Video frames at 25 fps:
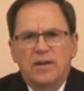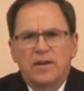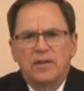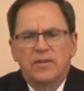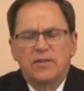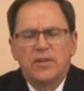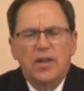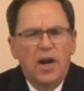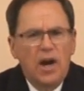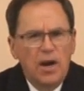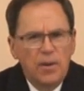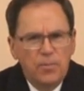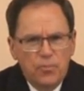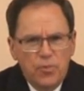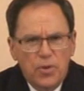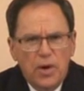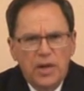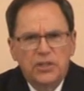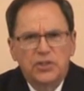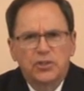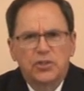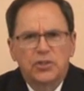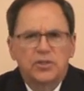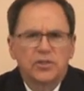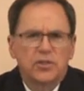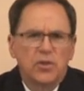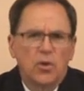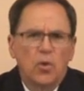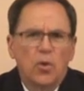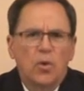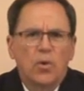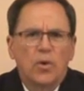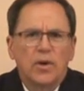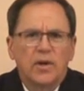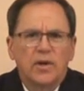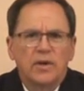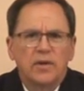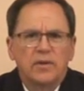than our precious
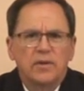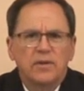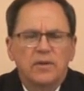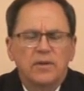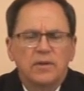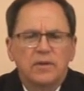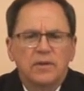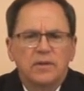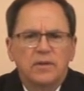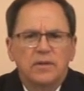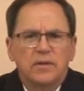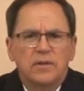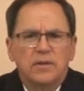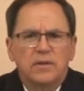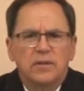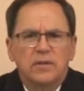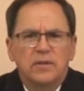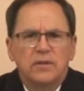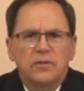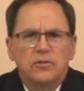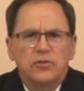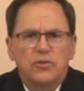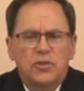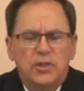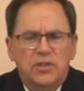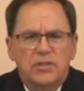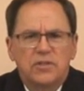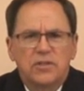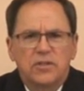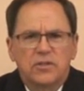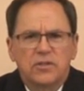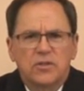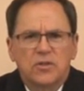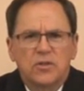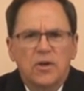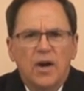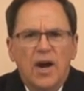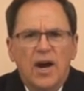Lord,
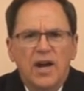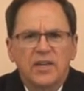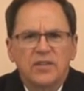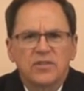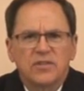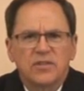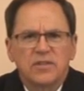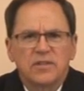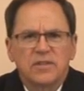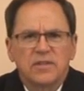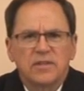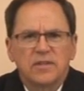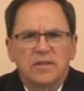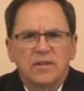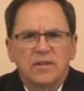Jesus Christ